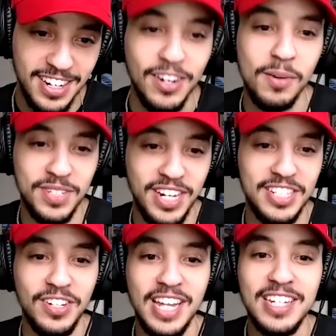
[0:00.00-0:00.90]
You know what I'm saying?
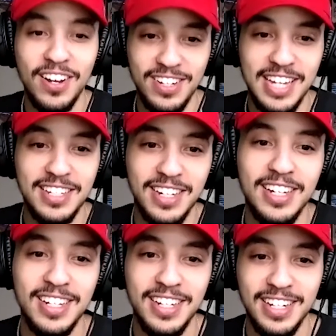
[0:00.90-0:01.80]
So that's
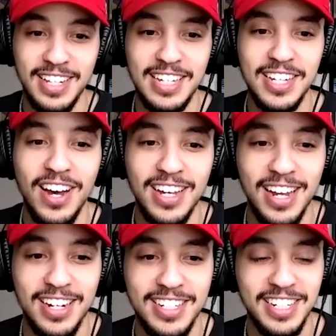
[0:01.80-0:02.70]
how I
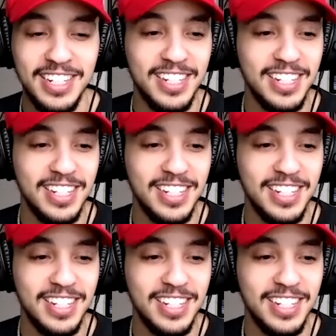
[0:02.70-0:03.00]
kind of see it.